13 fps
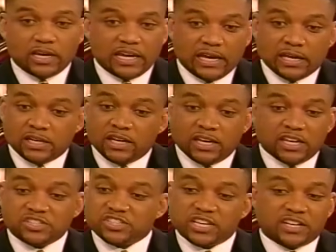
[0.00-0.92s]
And
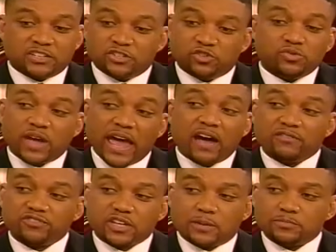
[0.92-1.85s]
he said, you
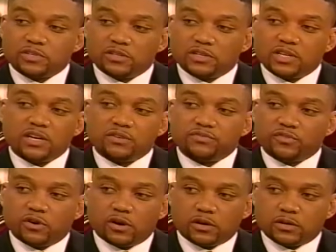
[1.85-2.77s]
have something to live
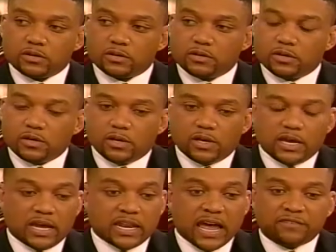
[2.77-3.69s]
for.
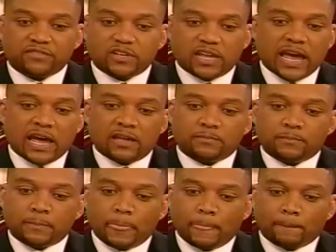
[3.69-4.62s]
And after that,
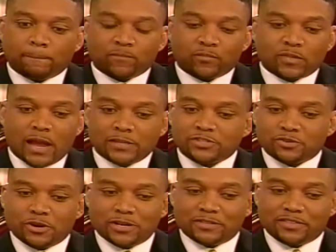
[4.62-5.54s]
I
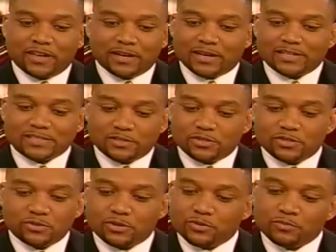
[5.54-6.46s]
started thinking, I said,
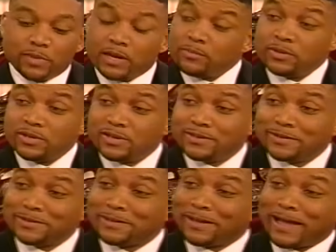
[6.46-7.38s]
you know, maybe
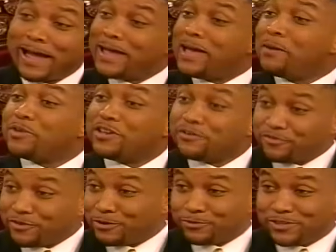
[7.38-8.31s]
I am here
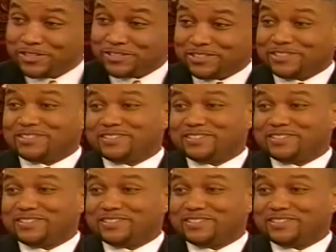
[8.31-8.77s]
for a reason.